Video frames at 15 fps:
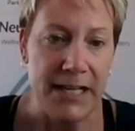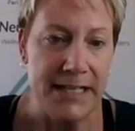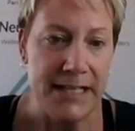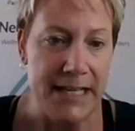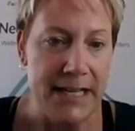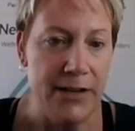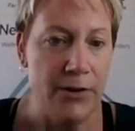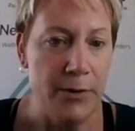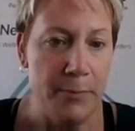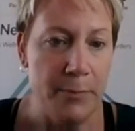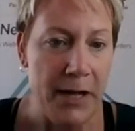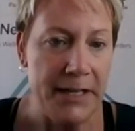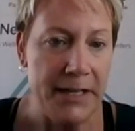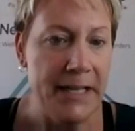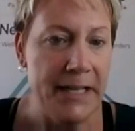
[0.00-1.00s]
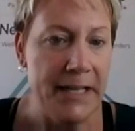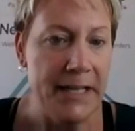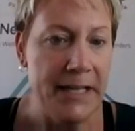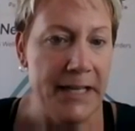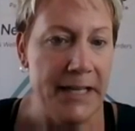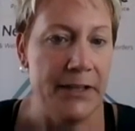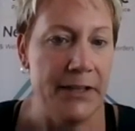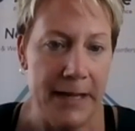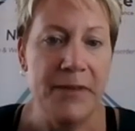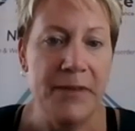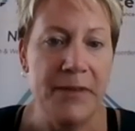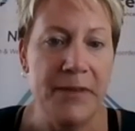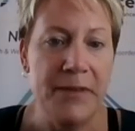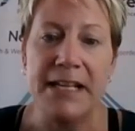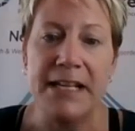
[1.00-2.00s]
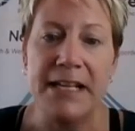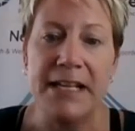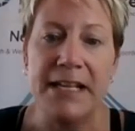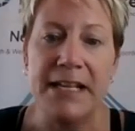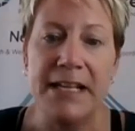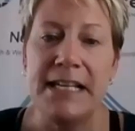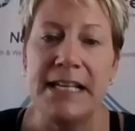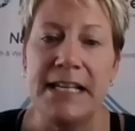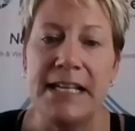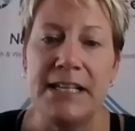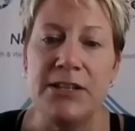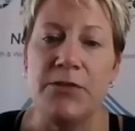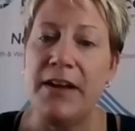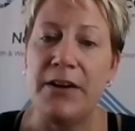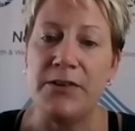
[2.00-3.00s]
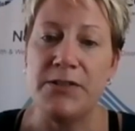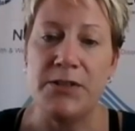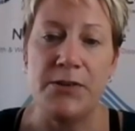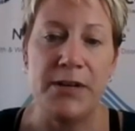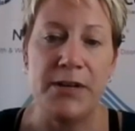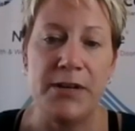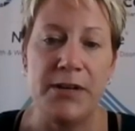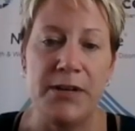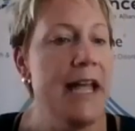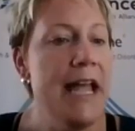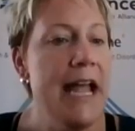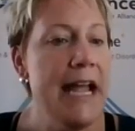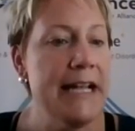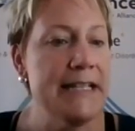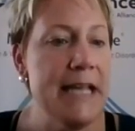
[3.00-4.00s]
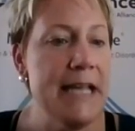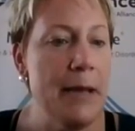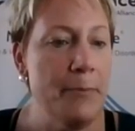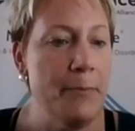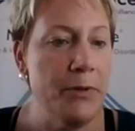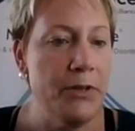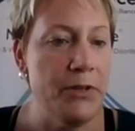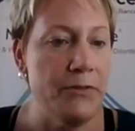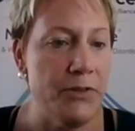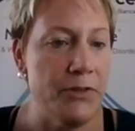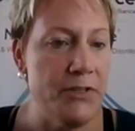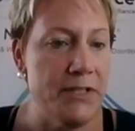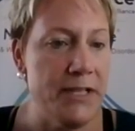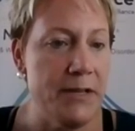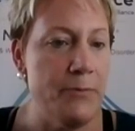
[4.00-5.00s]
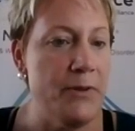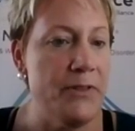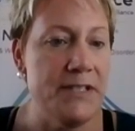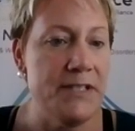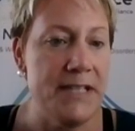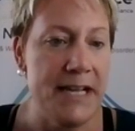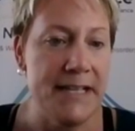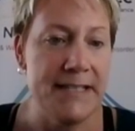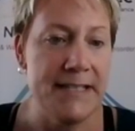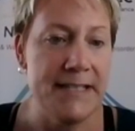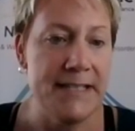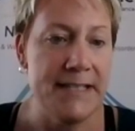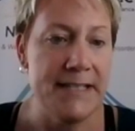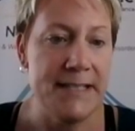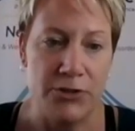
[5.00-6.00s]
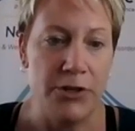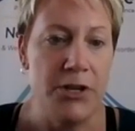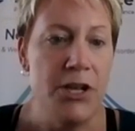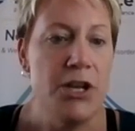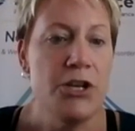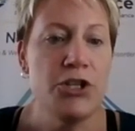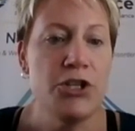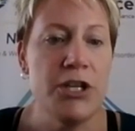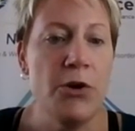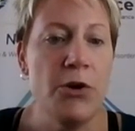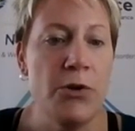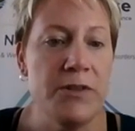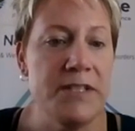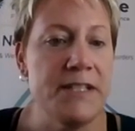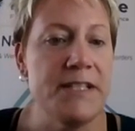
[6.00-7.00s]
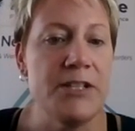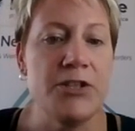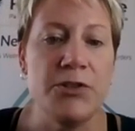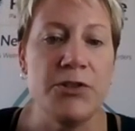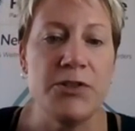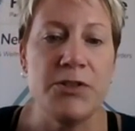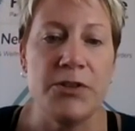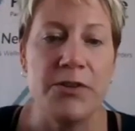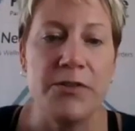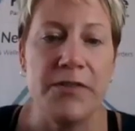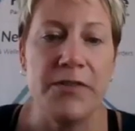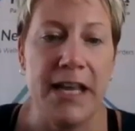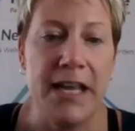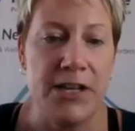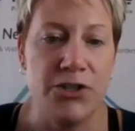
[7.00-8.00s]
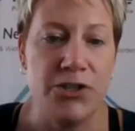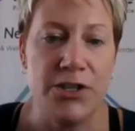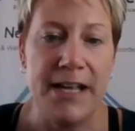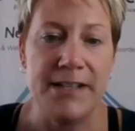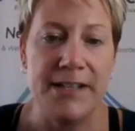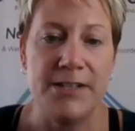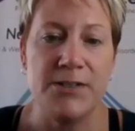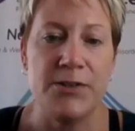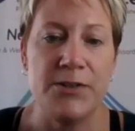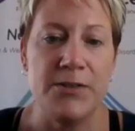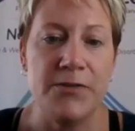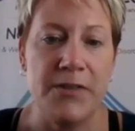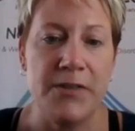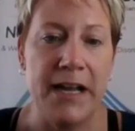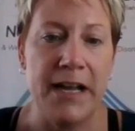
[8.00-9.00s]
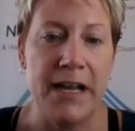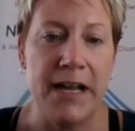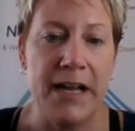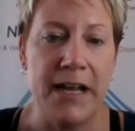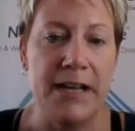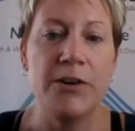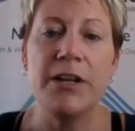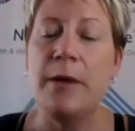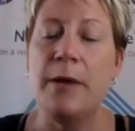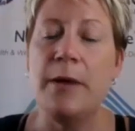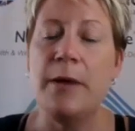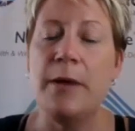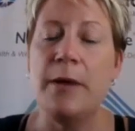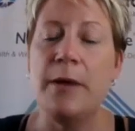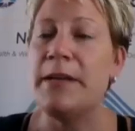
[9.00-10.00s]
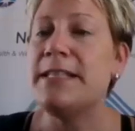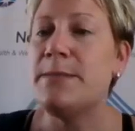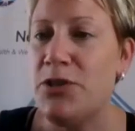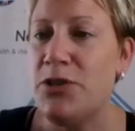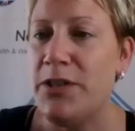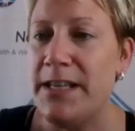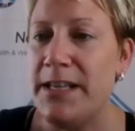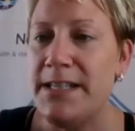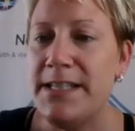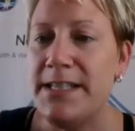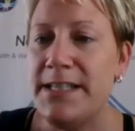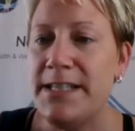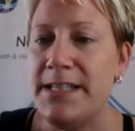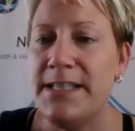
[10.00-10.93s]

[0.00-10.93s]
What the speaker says: Technique, Urbana, Illinois, and attended University of Arizona and Temple University with a dance major. She holds additional certification as a certified ergonomics specialist.